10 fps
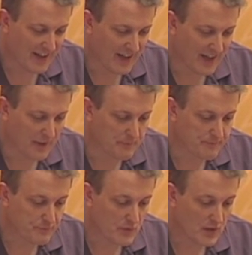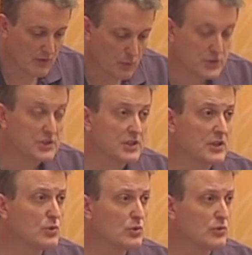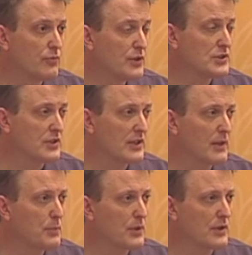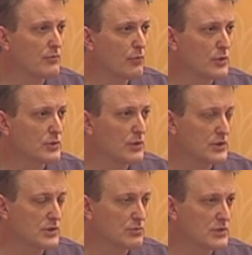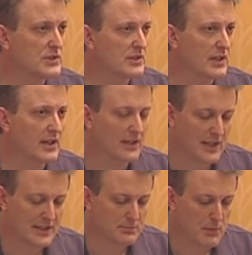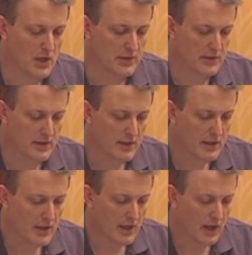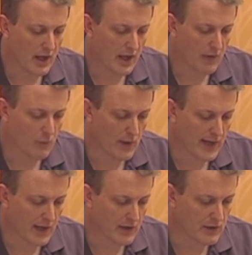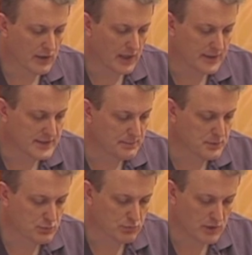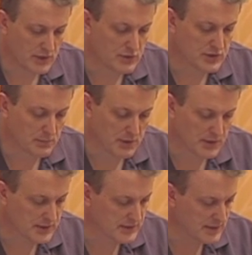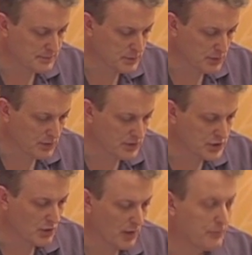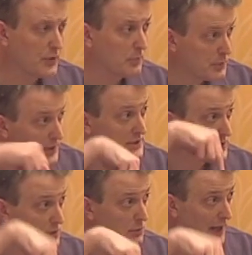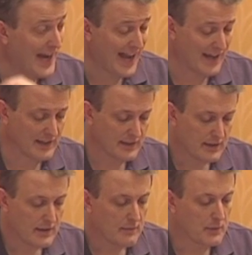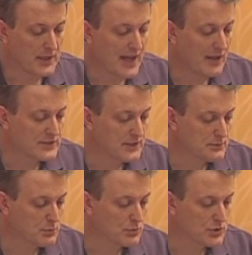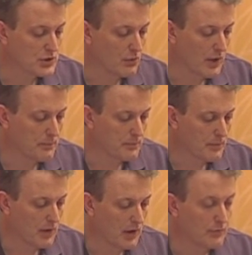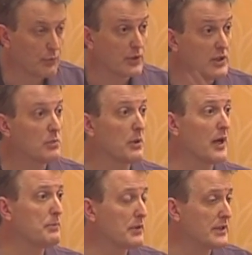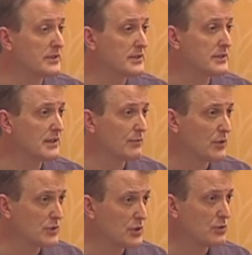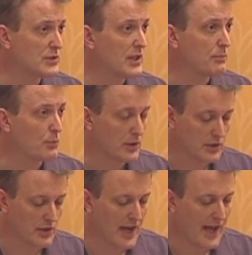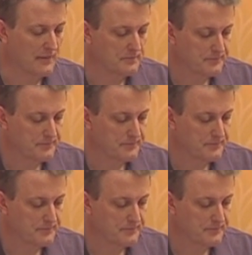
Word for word: yeah. Um, which is a cool new feature that they put in Foursquare just recently, like last month uh, where uh, tips, it used to be that the tips would only show up for the place that you were at, but now tips will show up uh, for nearby places if there's no tip where you're at.